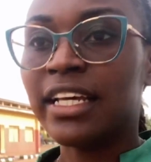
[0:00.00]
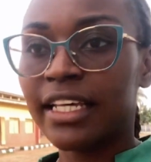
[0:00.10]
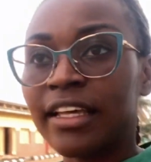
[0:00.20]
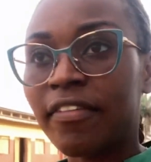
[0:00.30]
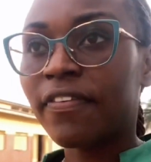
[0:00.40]

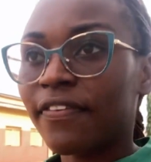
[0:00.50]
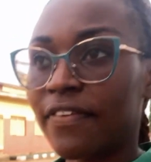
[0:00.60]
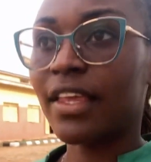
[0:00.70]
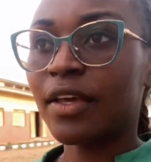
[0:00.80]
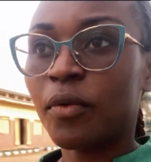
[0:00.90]
if
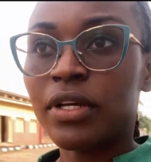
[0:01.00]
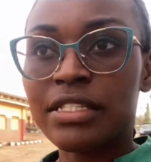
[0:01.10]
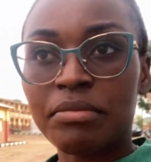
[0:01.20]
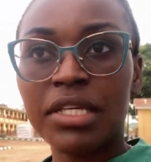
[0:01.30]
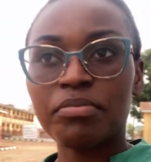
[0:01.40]
it was
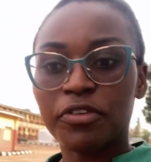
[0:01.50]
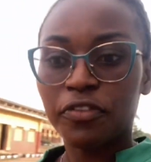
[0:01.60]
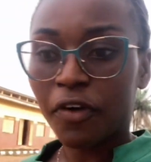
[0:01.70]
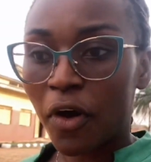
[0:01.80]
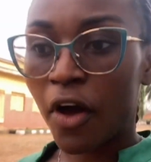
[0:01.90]
me
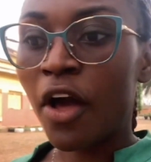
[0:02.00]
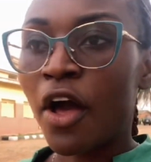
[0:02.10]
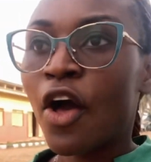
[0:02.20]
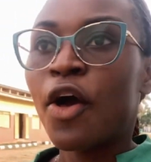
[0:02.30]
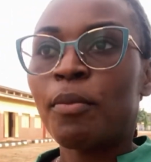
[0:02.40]
before
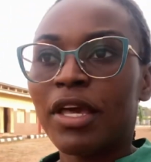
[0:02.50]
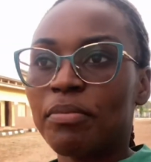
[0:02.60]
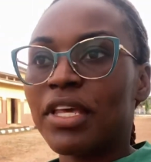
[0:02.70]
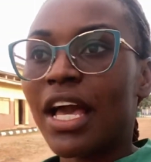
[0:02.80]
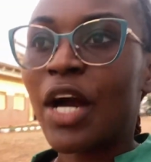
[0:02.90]

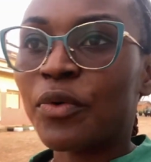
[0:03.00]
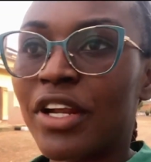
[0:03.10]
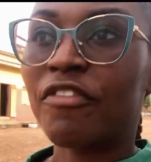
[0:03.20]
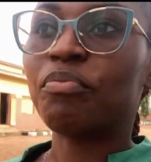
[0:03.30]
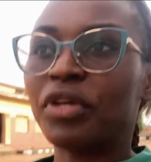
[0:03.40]
maybe i would
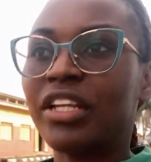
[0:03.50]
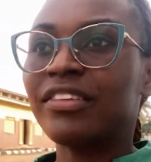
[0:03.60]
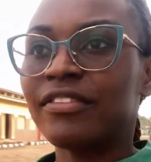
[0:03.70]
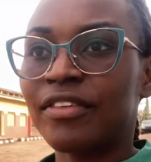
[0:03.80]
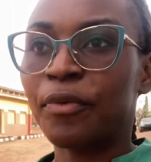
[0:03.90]
have been